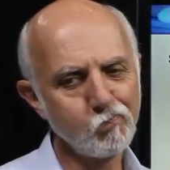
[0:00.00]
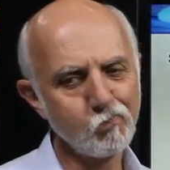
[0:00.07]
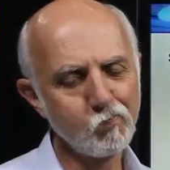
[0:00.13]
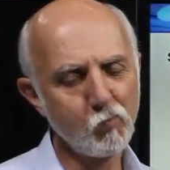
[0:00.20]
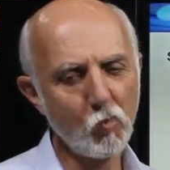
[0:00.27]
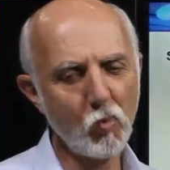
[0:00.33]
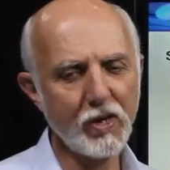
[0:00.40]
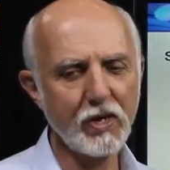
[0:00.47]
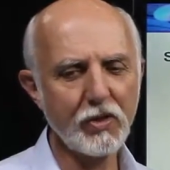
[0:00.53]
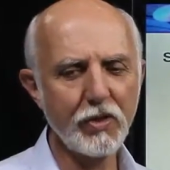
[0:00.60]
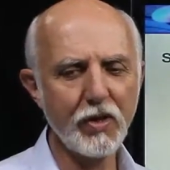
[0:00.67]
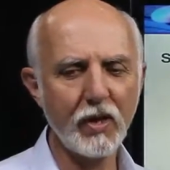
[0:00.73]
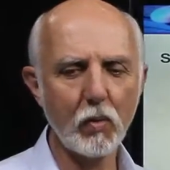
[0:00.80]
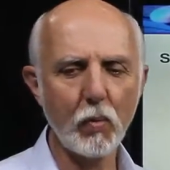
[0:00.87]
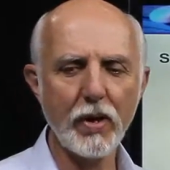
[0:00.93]
what do you
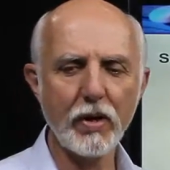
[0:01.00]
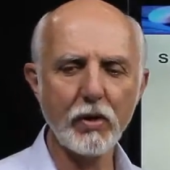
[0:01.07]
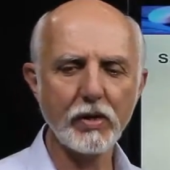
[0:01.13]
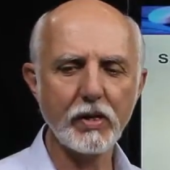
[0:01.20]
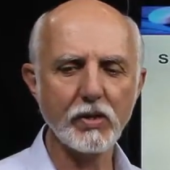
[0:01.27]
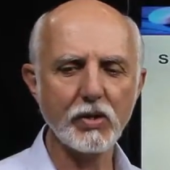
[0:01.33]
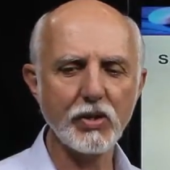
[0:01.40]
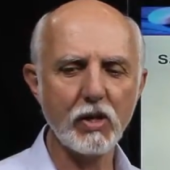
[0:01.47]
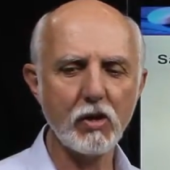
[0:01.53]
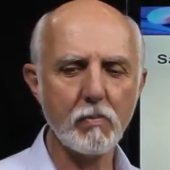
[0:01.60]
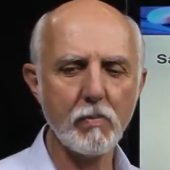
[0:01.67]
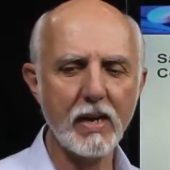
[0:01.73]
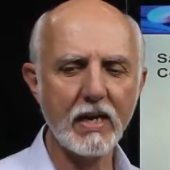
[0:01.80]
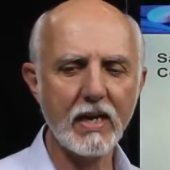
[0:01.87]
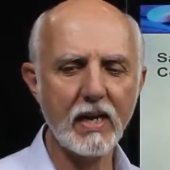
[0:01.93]
think? We could consider
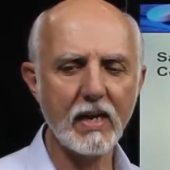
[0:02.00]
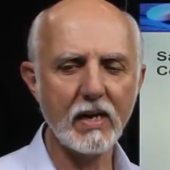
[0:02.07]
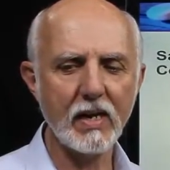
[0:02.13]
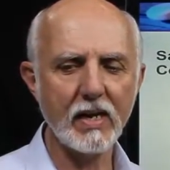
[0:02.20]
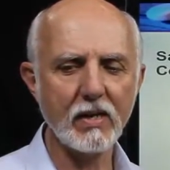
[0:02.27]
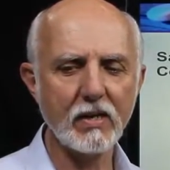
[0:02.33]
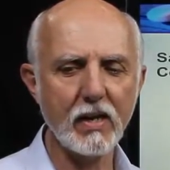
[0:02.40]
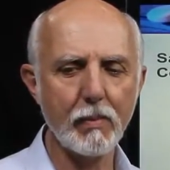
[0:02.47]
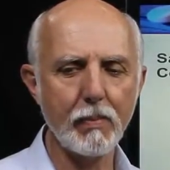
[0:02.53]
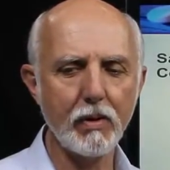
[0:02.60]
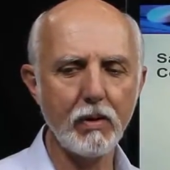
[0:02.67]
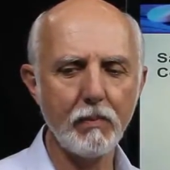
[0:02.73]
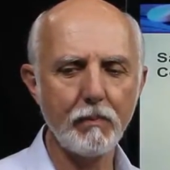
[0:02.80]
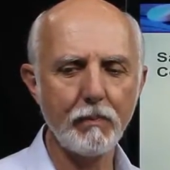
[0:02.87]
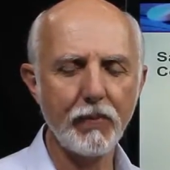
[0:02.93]
making a
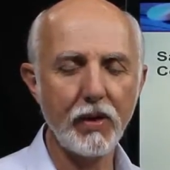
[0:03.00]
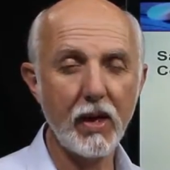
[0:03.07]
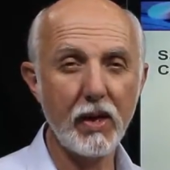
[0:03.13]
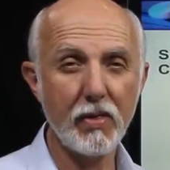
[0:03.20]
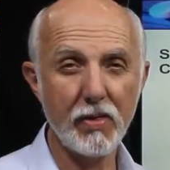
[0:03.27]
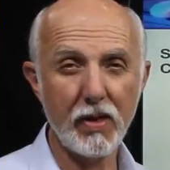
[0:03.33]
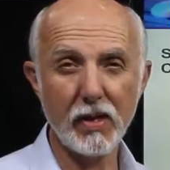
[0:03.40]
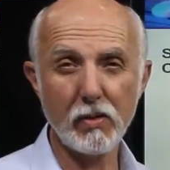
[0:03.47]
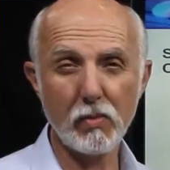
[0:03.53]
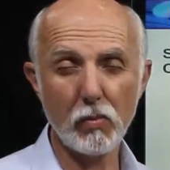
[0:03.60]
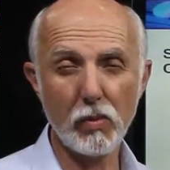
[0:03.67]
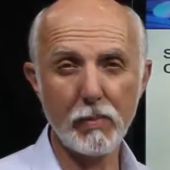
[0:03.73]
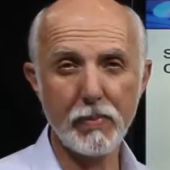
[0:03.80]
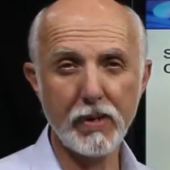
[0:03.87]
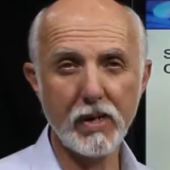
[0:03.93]
double and then
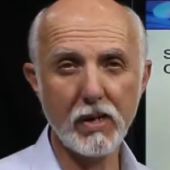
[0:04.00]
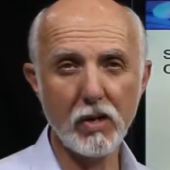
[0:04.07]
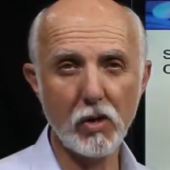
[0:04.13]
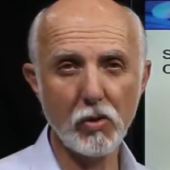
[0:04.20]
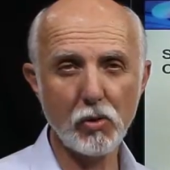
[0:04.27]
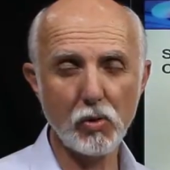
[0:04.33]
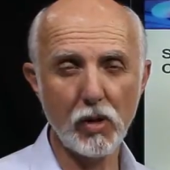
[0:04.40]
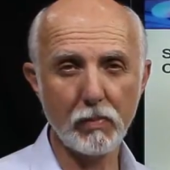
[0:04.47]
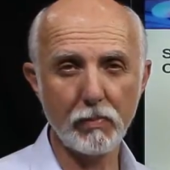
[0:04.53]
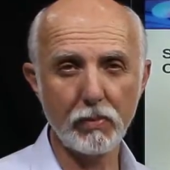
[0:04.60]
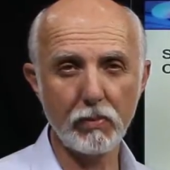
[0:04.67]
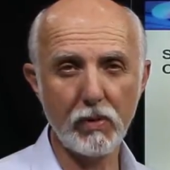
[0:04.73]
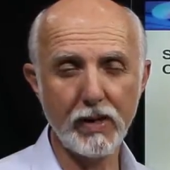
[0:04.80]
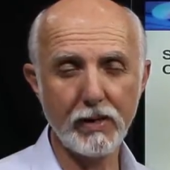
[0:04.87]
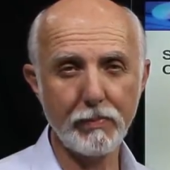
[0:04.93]
rebidding no trump,
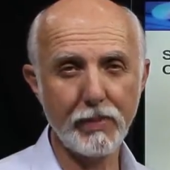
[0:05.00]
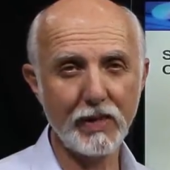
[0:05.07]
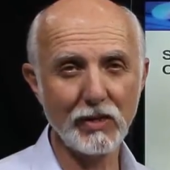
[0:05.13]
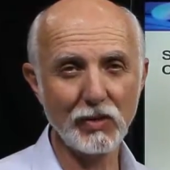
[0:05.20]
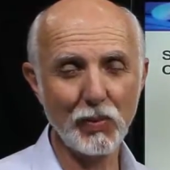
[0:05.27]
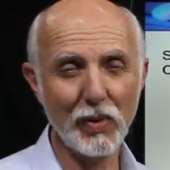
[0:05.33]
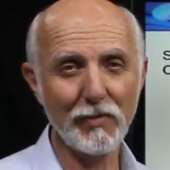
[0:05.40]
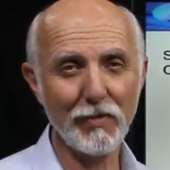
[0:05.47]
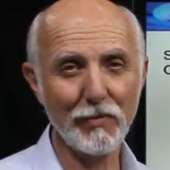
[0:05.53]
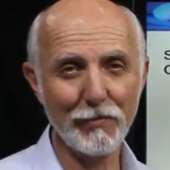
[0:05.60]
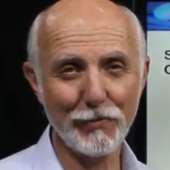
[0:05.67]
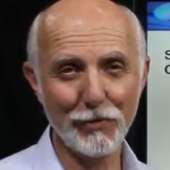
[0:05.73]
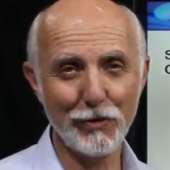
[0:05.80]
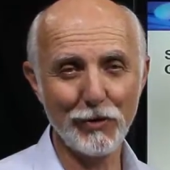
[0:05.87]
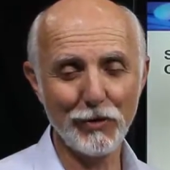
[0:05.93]
right? Because we have a
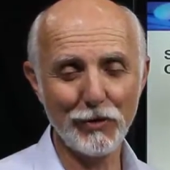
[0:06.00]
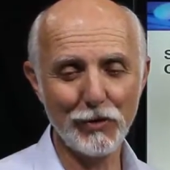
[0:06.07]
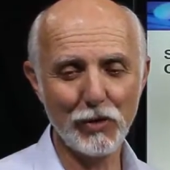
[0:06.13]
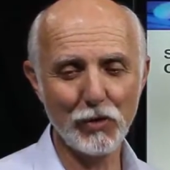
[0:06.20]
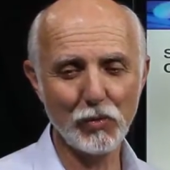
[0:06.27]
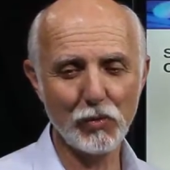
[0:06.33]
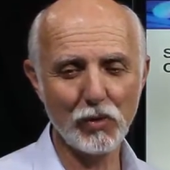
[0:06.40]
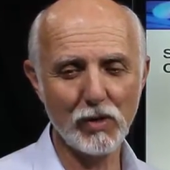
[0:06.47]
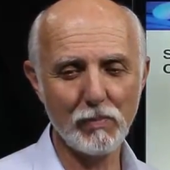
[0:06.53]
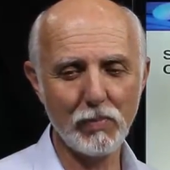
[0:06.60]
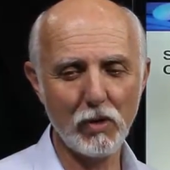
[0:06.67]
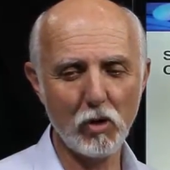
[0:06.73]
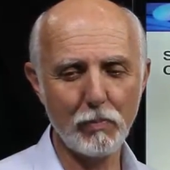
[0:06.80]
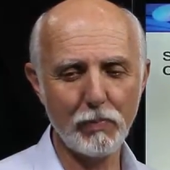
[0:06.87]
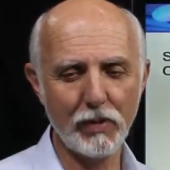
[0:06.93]
full no trump
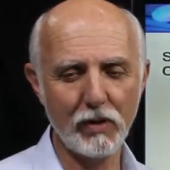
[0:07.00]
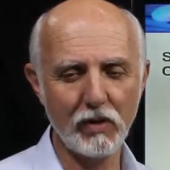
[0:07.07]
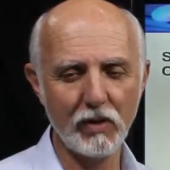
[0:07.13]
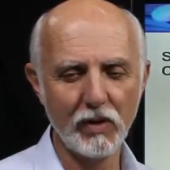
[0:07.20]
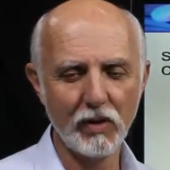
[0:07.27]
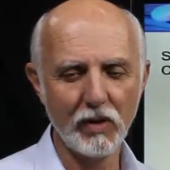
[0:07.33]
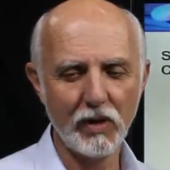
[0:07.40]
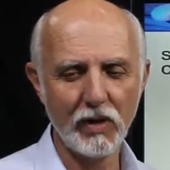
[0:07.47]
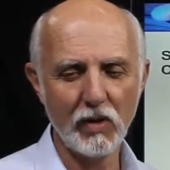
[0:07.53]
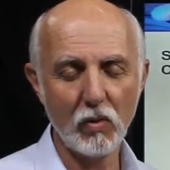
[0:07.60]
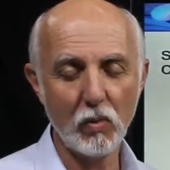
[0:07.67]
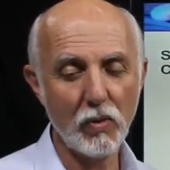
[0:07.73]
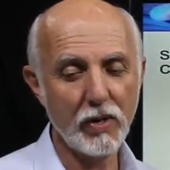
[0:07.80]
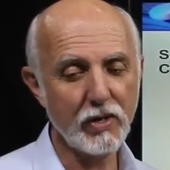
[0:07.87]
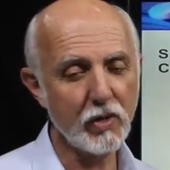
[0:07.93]
opener.
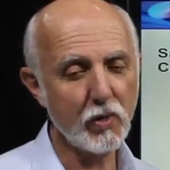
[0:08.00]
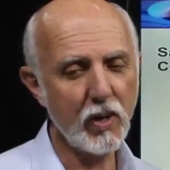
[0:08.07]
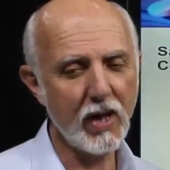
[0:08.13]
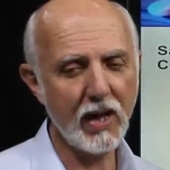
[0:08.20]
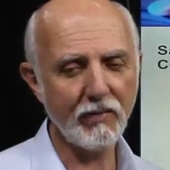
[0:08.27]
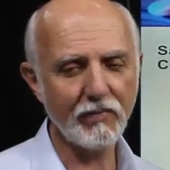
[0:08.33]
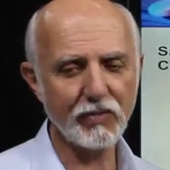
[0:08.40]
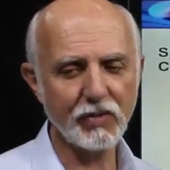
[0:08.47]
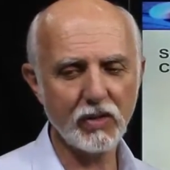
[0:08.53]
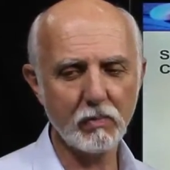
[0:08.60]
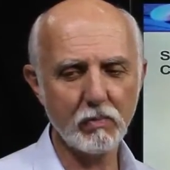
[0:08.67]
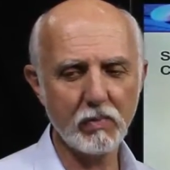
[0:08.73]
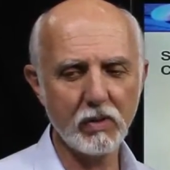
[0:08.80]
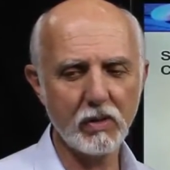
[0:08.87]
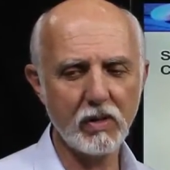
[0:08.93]
We do have some
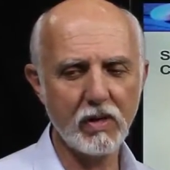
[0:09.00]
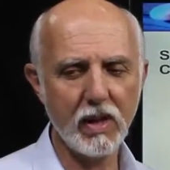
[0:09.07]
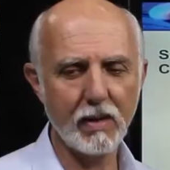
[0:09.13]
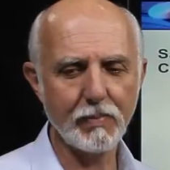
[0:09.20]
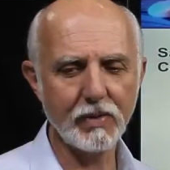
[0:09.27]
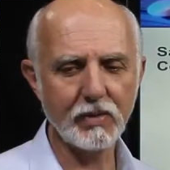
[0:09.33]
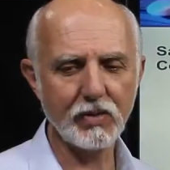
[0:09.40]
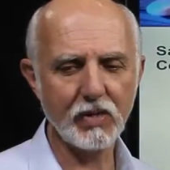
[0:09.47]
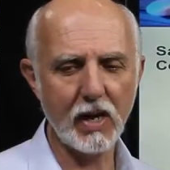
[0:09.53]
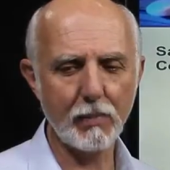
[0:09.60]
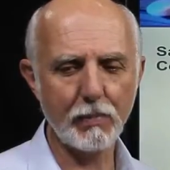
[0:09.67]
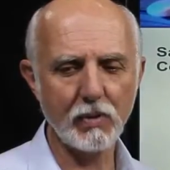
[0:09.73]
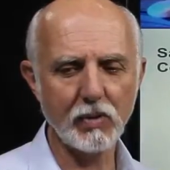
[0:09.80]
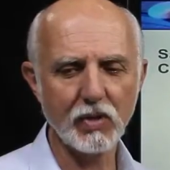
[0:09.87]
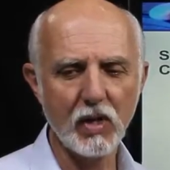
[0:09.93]
diamond
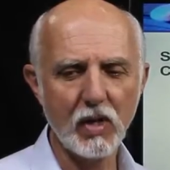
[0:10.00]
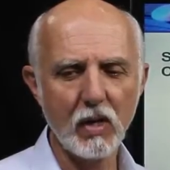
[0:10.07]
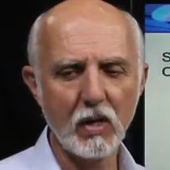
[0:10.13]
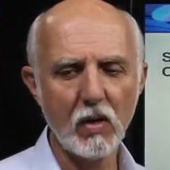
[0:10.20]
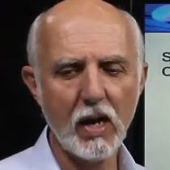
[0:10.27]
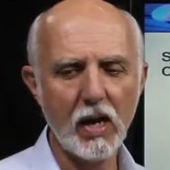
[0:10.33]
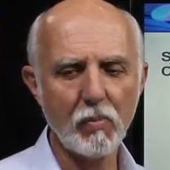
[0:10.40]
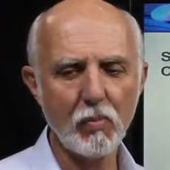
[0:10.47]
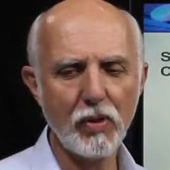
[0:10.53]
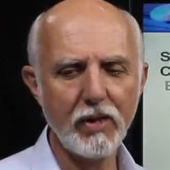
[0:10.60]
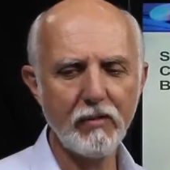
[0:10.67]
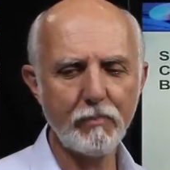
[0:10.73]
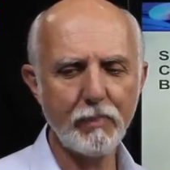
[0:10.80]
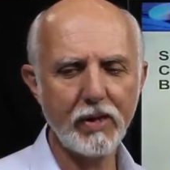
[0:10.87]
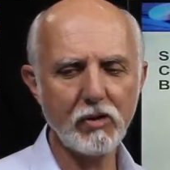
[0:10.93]
stoppers. We
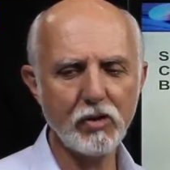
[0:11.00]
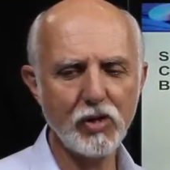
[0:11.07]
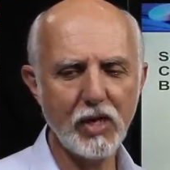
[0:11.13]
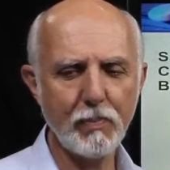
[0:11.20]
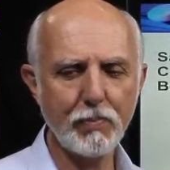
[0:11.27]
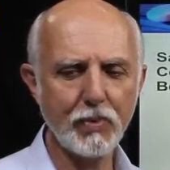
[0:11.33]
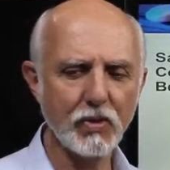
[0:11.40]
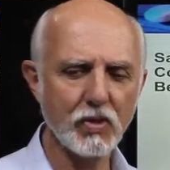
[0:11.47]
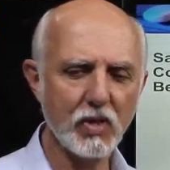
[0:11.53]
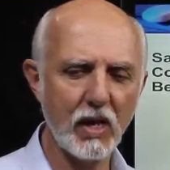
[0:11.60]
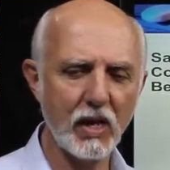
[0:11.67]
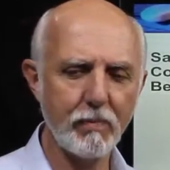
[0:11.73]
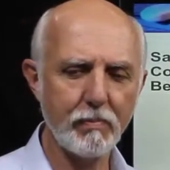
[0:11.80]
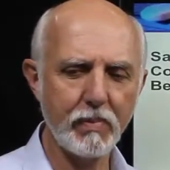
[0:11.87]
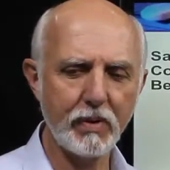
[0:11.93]
have better shape this
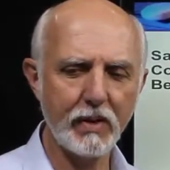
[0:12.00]
time.